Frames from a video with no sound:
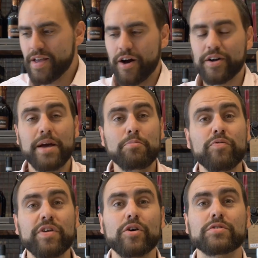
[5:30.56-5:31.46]
Okay,
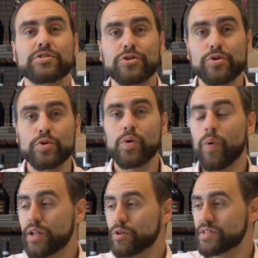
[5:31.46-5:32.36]
moving on to
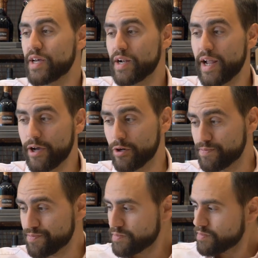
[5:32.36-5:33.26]
Guado San Leo.
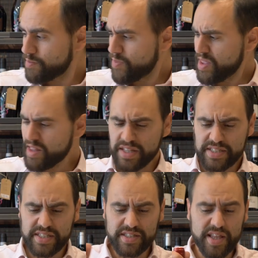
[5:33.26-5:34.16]

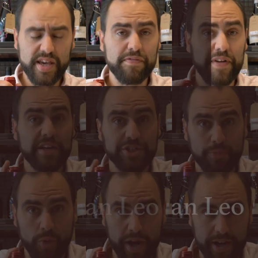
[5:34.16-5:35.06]
This is the
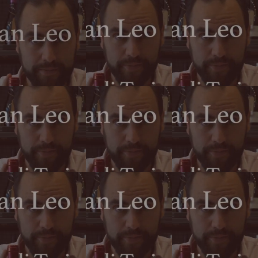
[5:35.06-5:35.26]
flagship wine